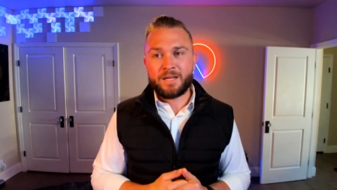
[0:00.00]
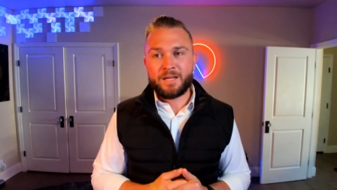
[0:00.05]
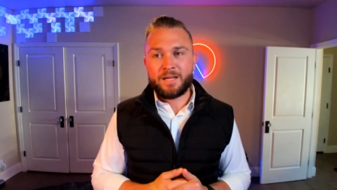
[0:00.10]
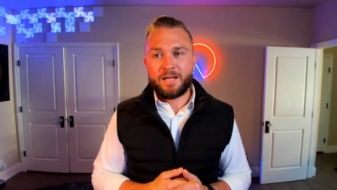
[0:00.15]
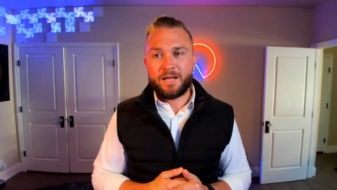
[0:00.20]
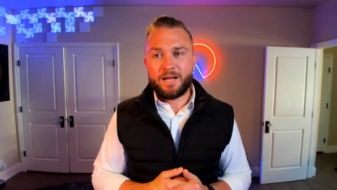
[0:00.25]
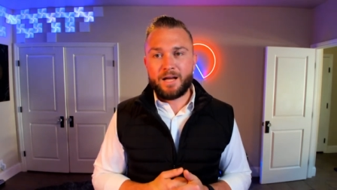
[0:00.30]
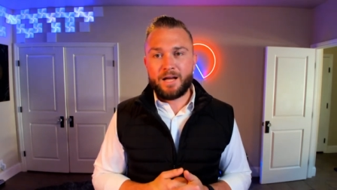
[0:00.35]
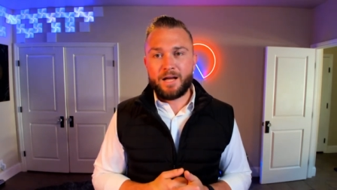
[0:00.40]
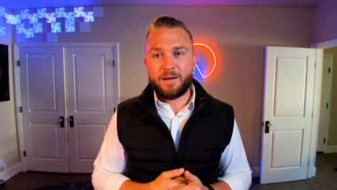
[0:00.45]

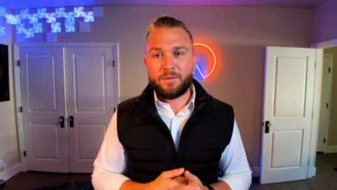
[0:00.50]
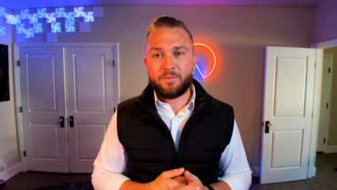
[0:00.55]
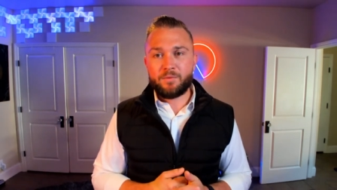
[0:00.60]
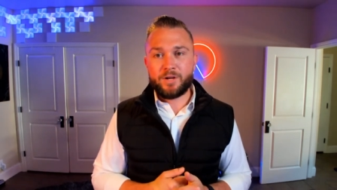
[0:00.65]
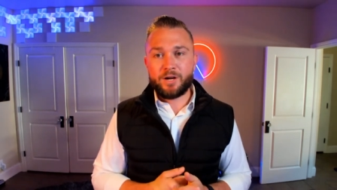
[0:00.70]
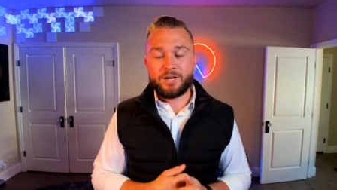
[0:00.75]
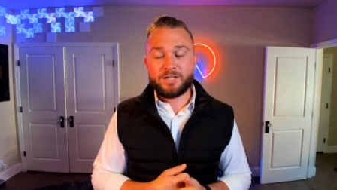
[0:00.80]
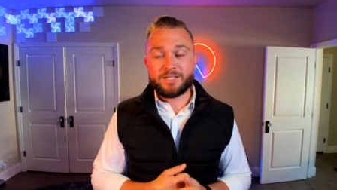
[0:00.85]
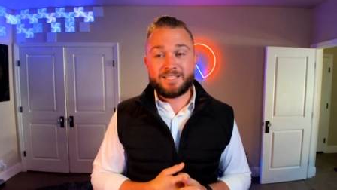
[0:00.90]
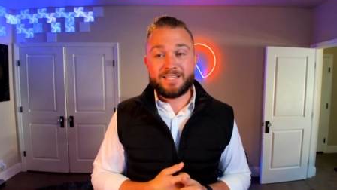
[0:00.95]
Uh,
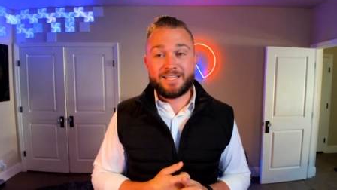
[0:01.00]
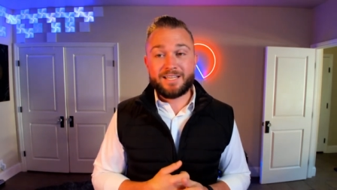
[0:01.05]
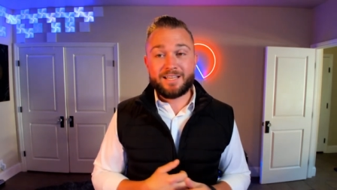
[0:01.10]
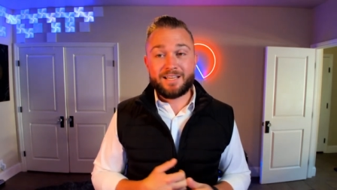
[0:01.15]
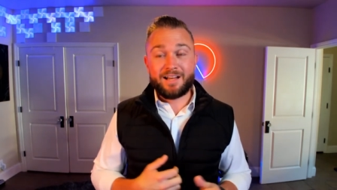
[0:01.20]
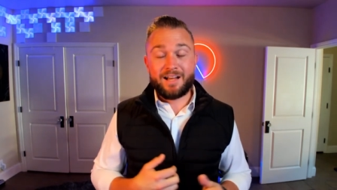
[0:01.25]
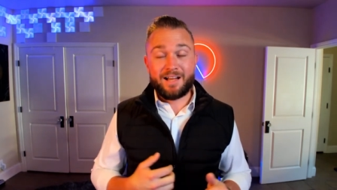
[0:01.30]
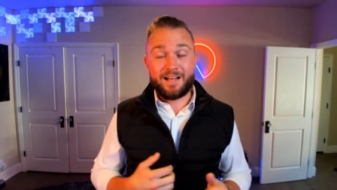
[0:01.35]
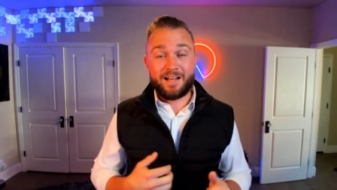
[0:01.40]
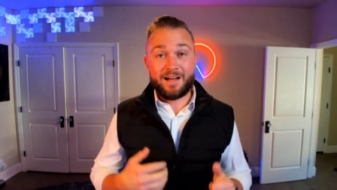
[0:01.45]
we are
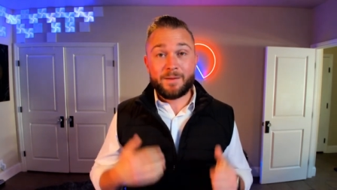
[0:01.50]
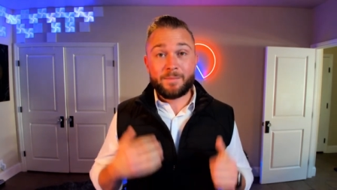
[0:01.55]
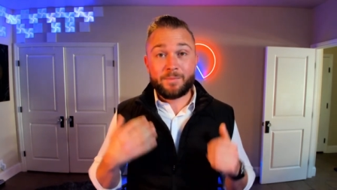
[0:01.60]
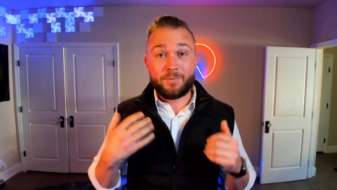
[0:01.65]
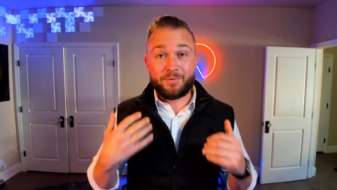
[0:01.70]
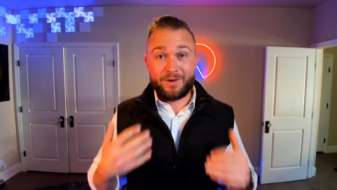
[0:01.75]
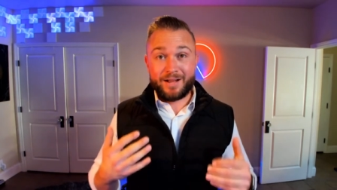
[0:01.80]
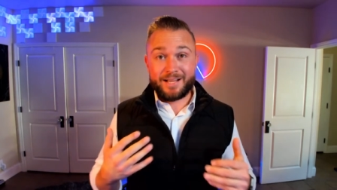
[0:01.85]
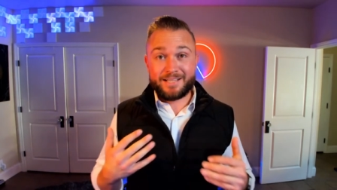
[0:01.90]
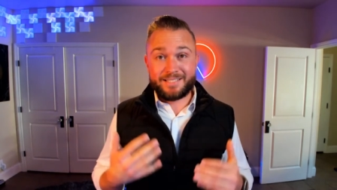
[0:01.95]
seeing
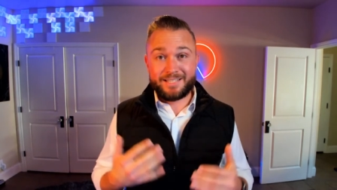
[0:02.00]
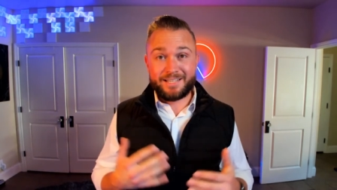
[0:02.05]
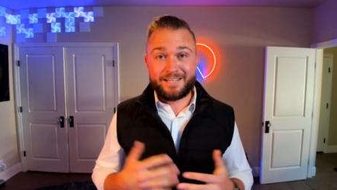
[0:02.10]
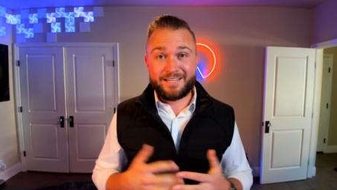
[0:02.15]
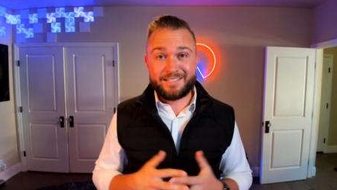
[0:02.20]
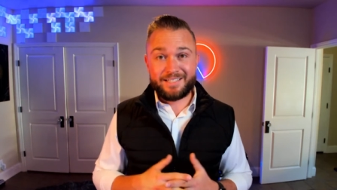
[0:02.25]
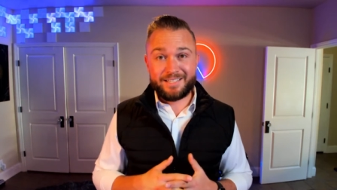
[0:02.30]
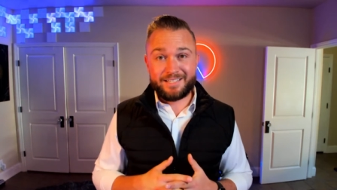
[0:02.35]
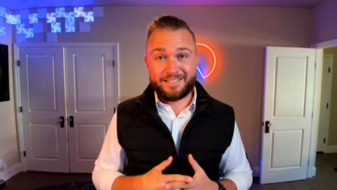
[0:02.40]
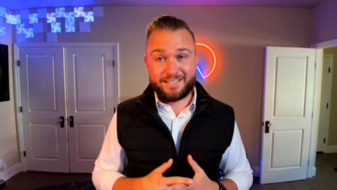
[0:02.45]

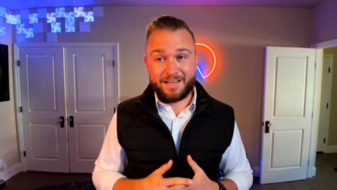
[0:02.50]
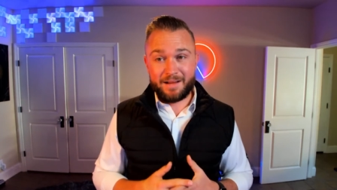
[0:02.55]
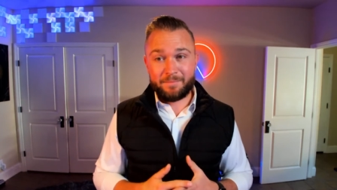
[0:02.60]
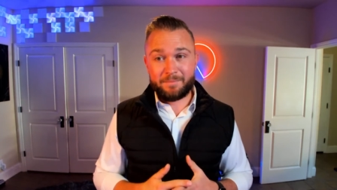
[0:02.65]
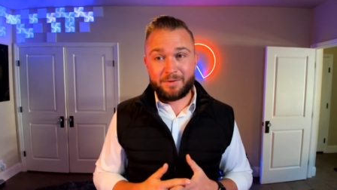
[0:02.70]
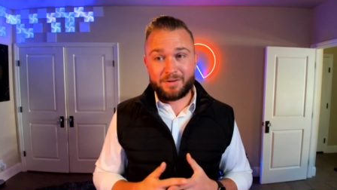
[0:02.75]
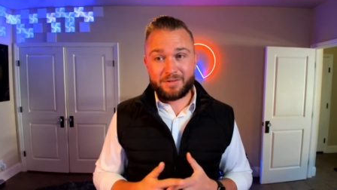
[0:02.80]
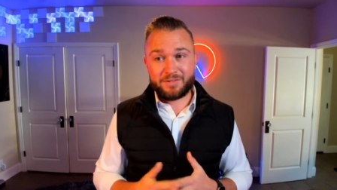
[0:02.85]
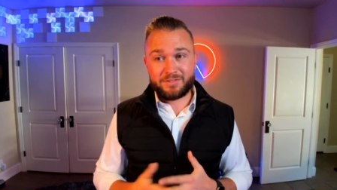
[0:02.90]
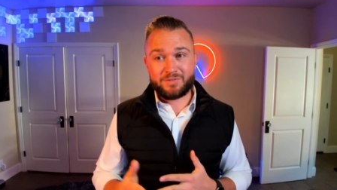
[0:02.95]
unprecedented
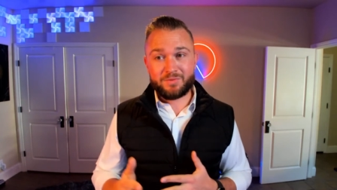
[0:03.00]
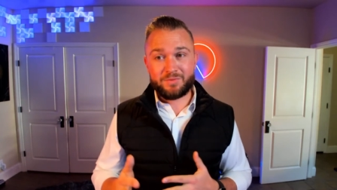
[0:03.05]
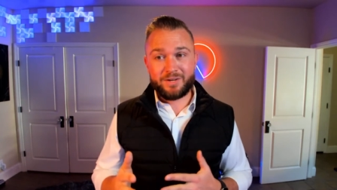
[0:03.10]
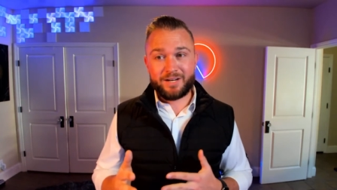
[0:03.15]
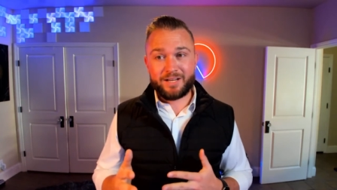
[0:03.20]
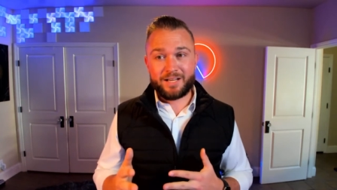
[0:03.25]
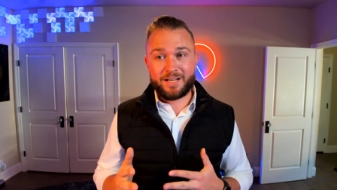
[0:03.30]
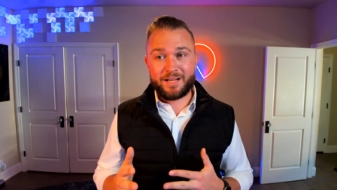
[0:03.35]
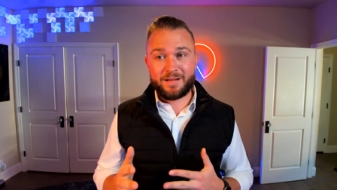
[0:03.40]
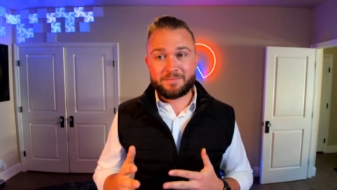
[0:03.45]
numbers
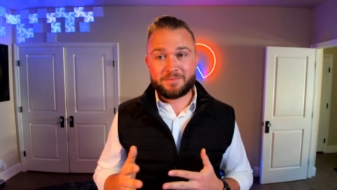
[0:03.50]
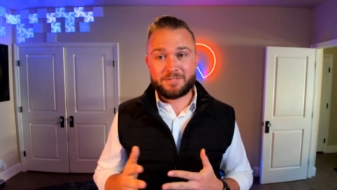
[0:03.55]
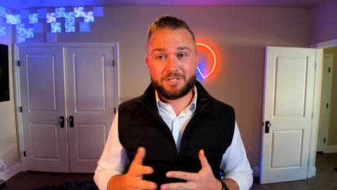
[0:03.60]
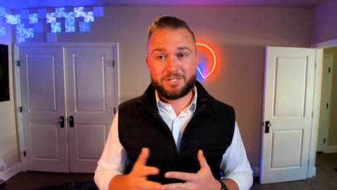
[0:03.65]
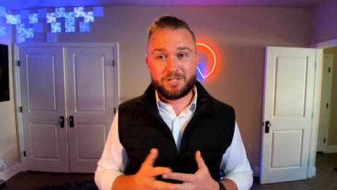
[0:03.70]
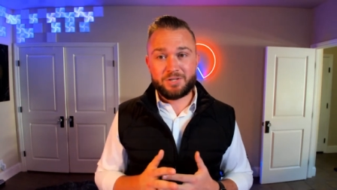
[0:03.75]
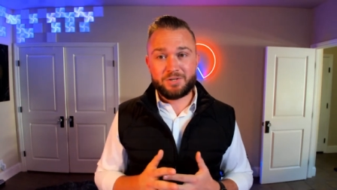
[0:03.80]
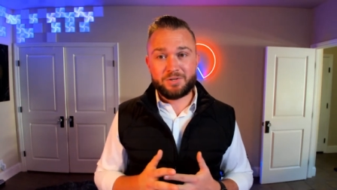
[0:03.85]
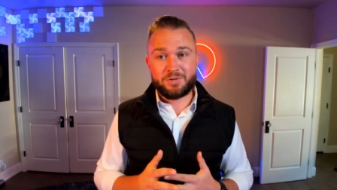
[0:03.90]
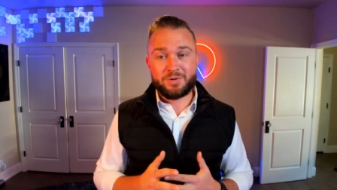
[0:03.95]
when it comes
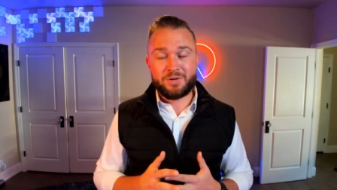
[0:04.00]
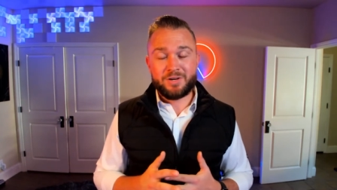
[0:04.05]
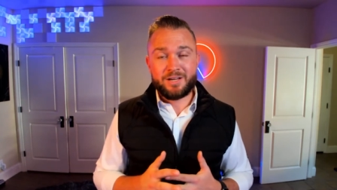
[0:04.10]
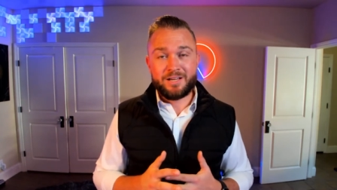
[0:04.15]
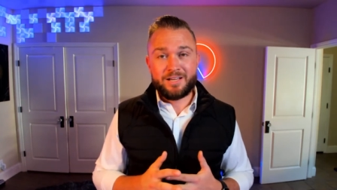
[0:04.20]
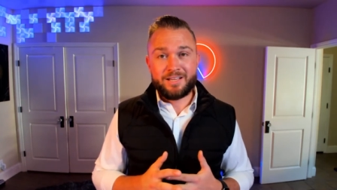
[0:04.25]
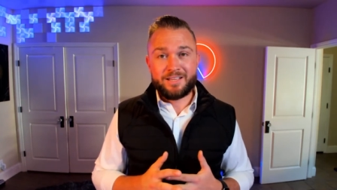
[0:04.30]
to